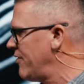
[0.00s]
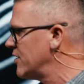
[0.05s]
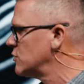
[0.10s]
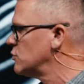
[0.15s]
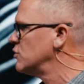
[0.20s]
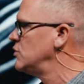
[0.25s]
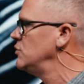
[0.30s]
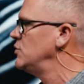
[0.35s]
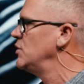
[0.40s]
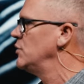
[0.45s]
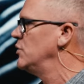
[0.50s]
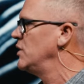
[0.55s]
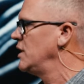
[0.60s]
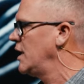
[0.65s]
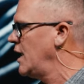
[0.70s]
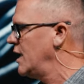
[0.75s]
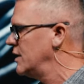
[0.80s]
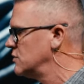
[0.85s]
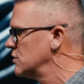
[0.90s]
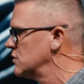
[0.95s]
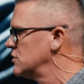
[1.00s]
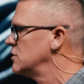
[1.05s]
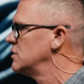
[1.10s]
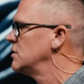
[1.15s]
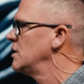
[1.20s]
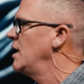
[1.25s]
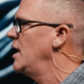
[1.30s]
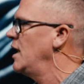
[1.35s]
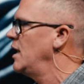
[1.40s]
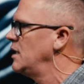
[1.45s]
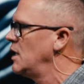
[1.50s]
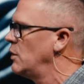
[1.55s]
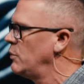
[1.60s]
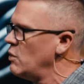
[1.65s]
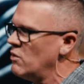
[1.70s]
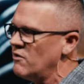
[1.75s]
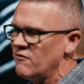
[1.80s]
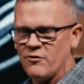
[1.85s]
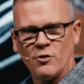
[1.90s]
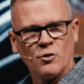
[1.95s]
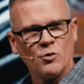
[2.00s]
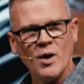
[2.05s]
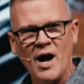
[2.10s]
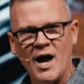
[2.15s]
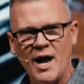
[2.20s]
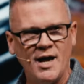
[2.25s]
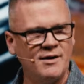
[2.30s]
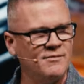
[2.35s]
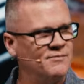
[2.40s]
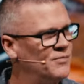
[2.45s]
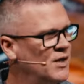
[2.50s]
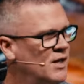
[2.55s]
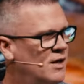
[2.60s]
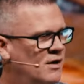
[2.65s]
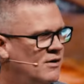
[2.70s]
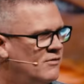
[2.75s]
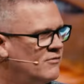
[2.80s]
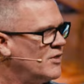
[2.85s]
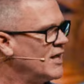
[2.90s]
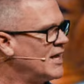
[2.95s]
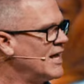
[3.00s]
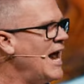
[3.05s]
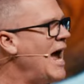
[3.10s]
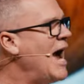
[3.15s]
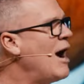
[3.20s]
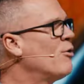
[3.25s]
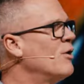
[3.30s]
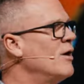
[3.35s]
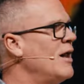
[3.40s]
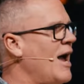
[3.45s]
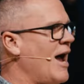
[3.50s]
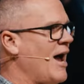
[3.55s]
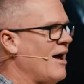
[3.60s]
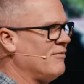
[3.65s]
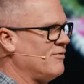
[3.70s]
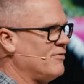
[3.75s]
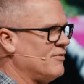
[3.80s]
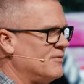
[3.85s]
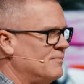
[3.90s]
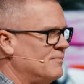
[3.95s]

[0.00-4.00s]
That's what you do in Kansas. And uh, we went for a ride for like an hour and a half.